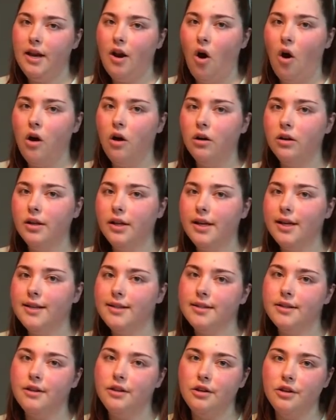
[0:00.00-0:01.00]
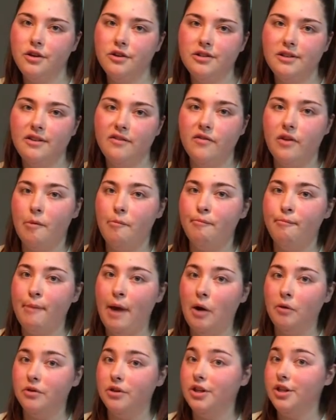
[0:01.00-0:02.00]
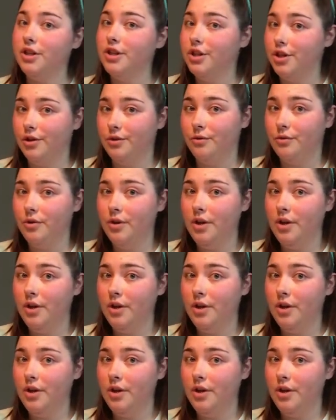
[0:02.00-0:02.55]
all-exclusive Mountain Dew.